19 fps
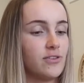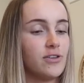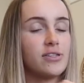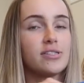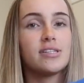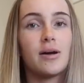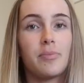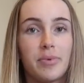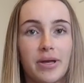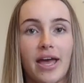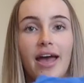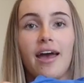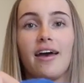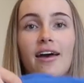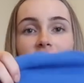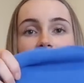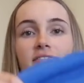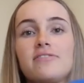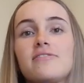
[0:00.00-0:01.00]
first up we
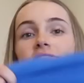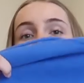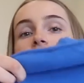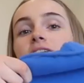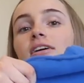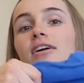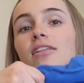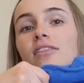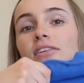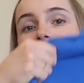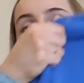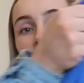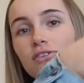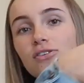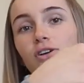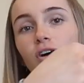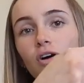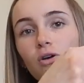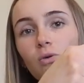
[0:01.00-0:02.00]
have this
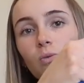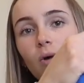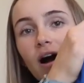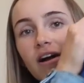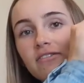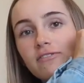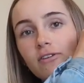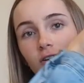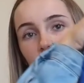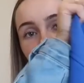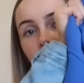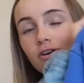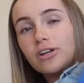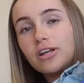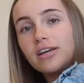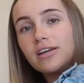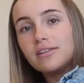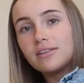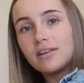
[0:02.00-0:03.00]
good old White Fox
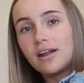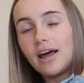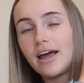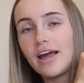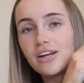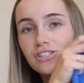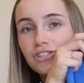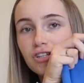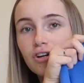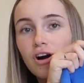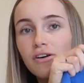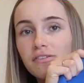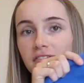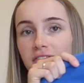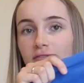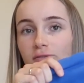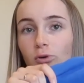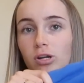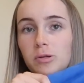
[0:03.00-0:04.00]
hoodie that I actually got
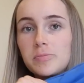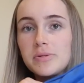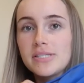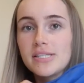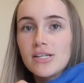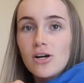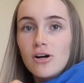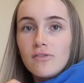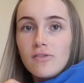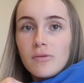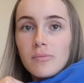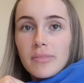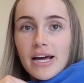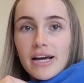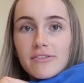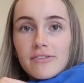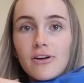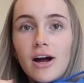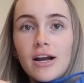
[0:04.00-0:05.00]
for 40% off on
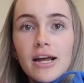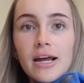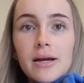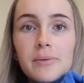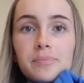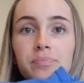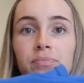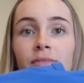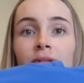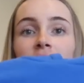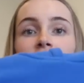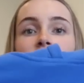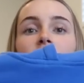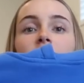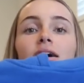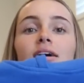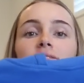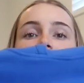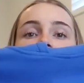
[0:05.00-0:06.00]
Black Friday.
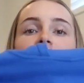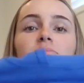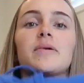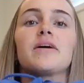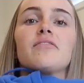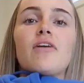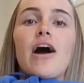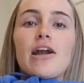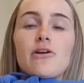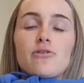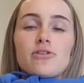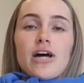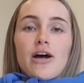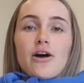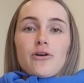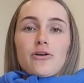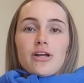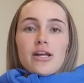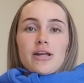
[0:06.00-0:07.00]
It's just my ride or
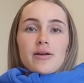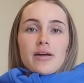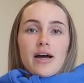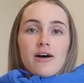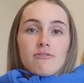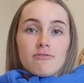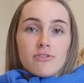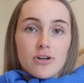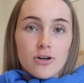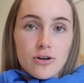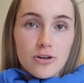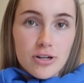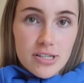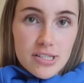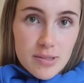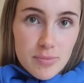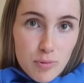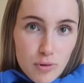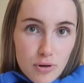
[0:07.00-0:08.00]
die hoodie, comfort hoodie,
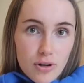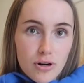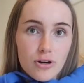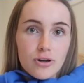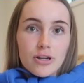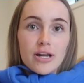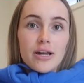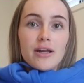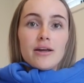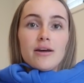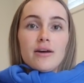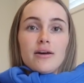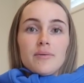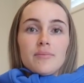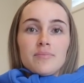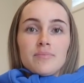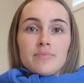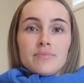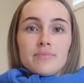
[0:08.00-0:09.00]
support hoodie,
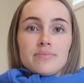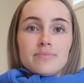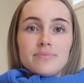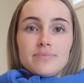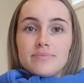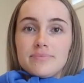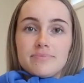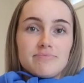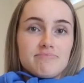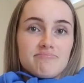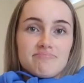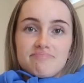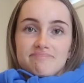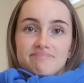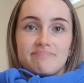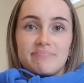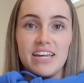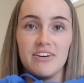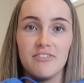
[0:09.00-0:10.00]

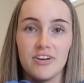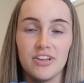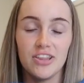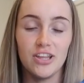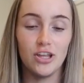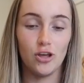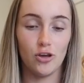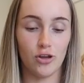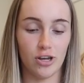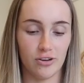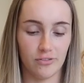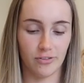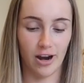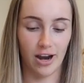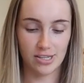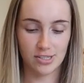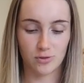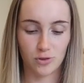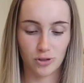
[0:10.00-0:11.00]
everything you could ever
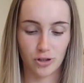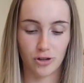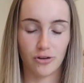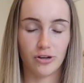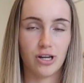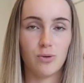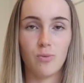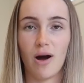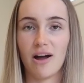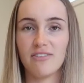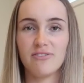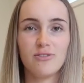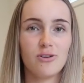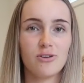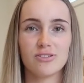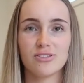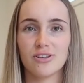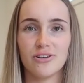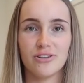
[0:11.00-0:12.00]
ask for in a hoodie. White
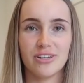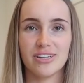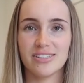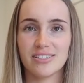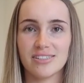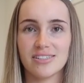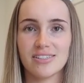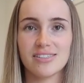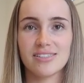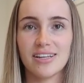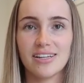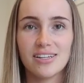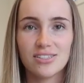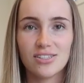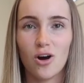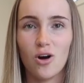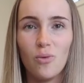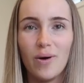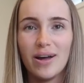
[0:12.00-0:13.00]
Fox hoodies are just, they
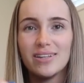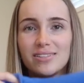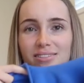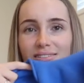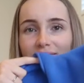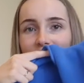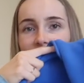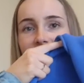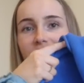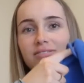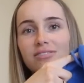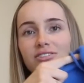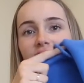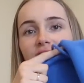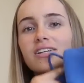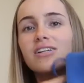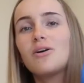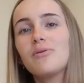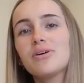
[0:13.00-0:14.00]
just always, you
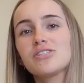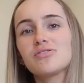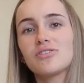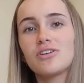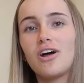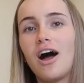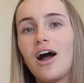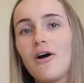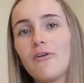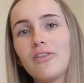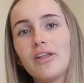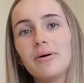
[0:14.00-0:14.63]
can always rely on